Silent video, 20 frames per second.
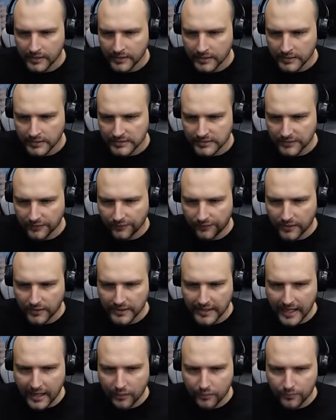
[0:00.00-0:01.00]
So for
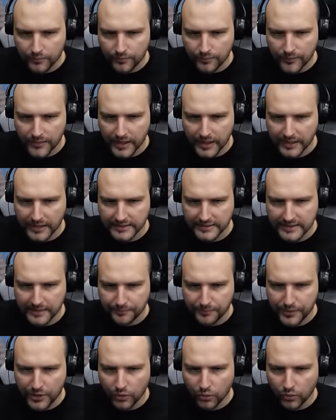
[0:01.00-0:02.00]
now, it is a
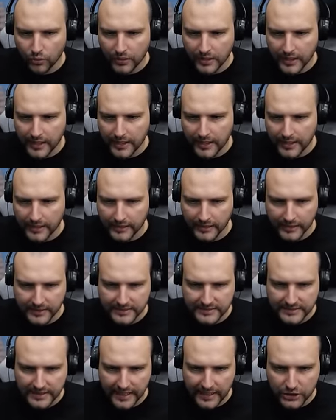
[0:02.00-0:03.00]
pure
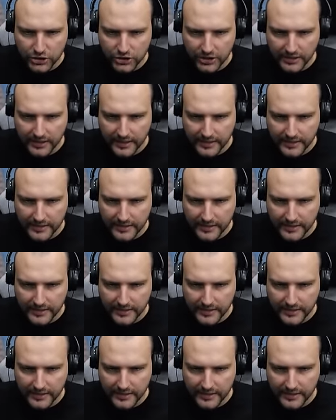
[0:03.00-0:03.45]
relaxation and